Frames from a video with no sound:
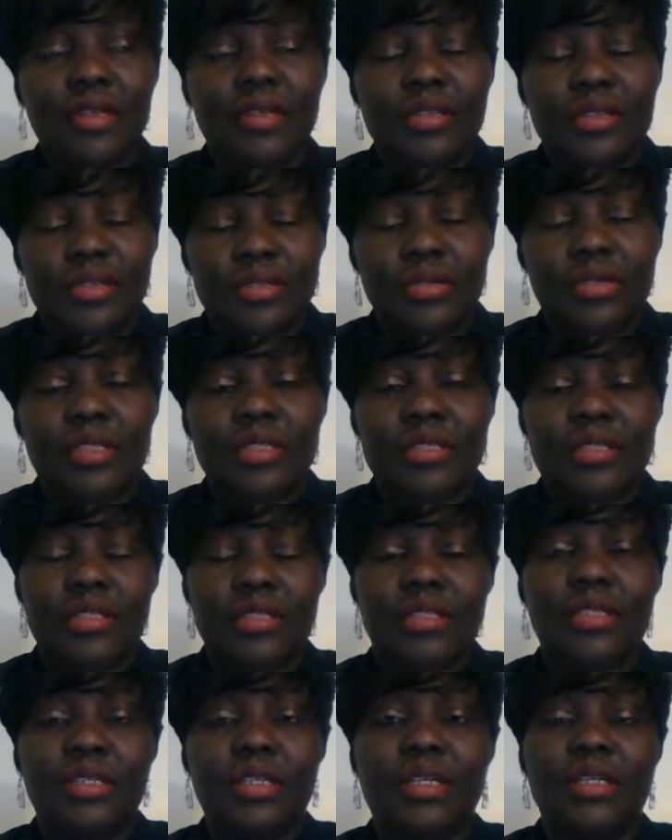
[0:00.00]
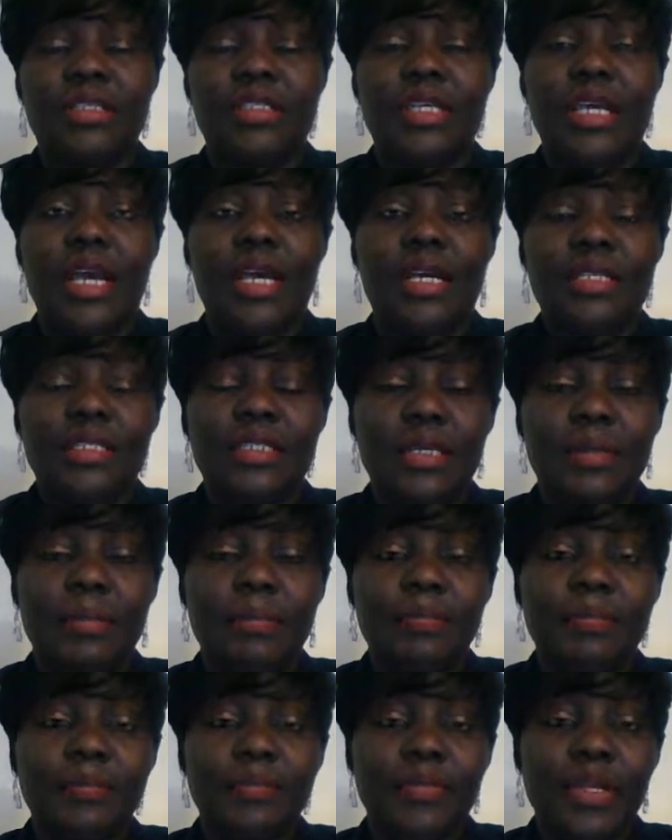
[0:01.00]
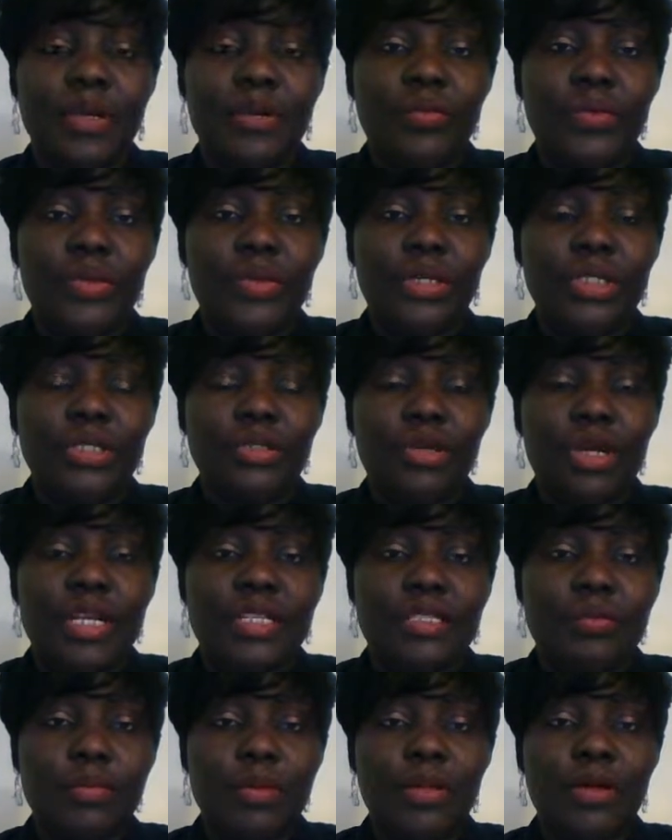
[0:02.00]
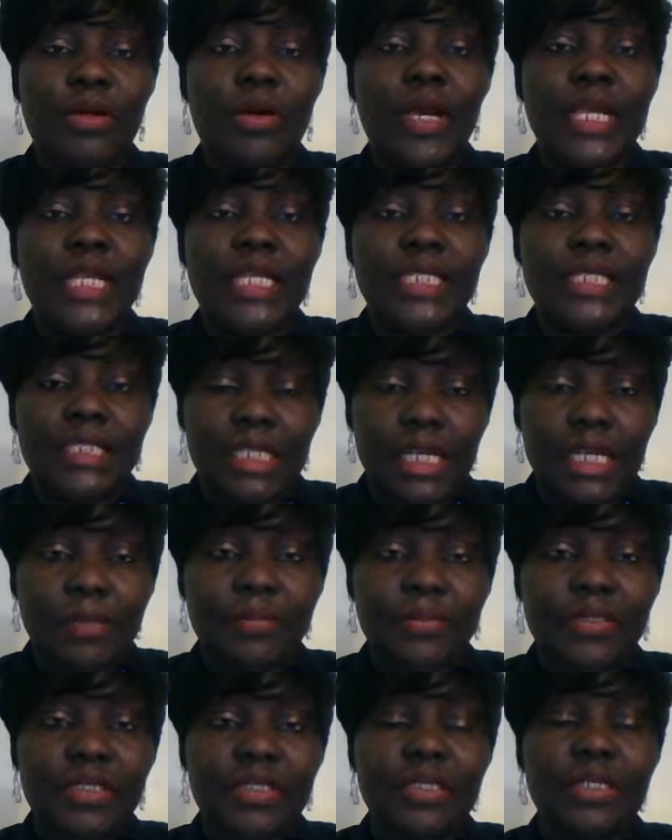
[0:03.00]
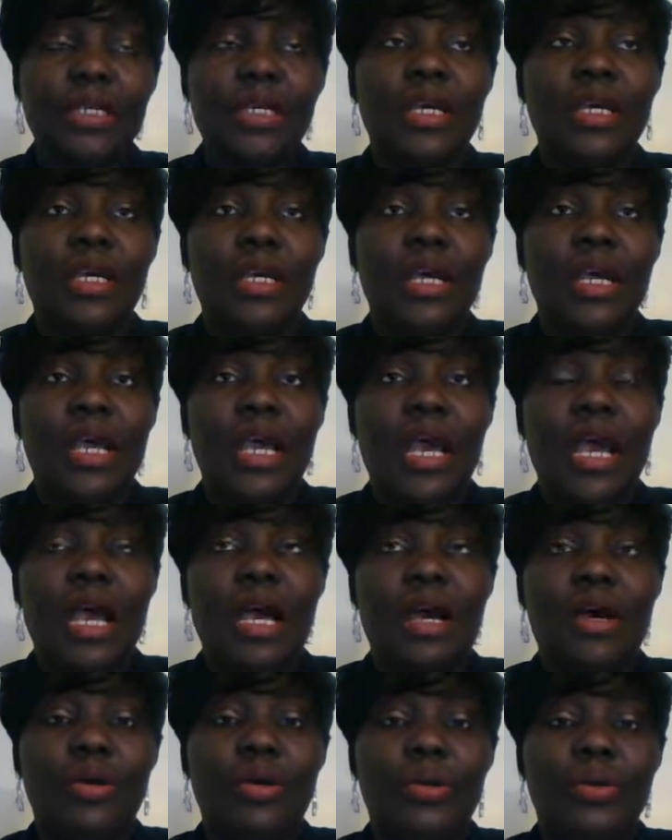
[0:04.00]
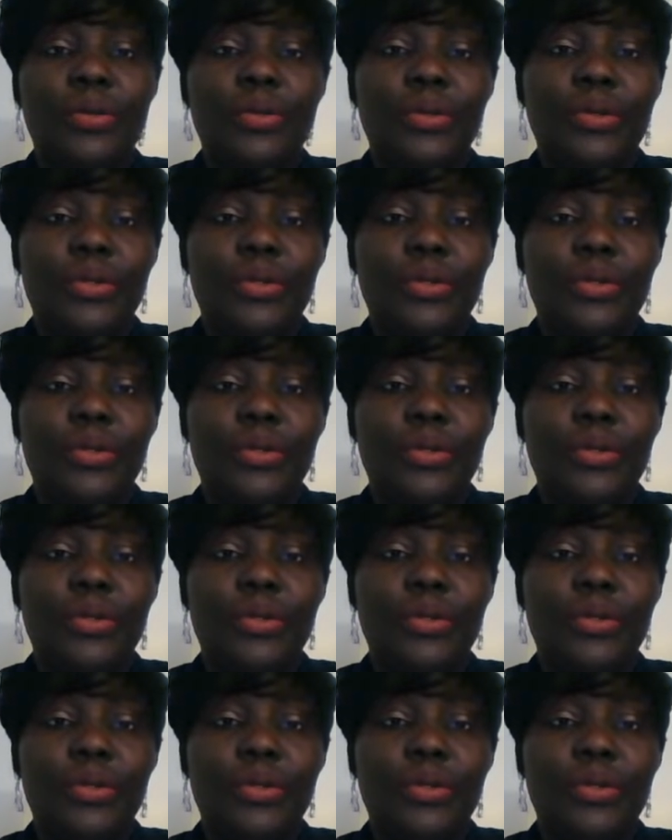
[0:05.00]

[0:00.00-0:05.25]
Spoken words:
studies indeed, and then we're going to explore in depth how